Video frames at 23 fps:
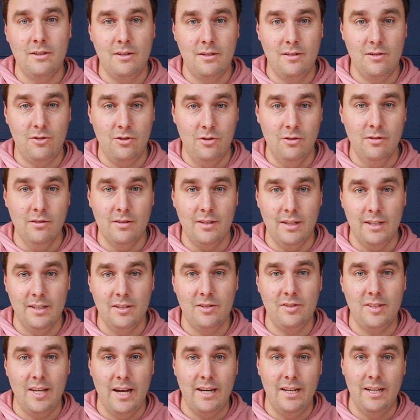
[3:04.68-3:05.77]
students that are
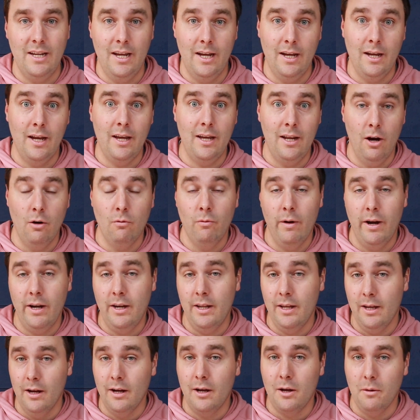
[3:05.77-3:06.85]
studying,
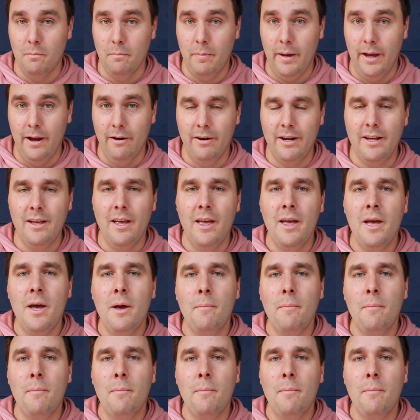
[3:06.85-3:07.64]
reading and comparing,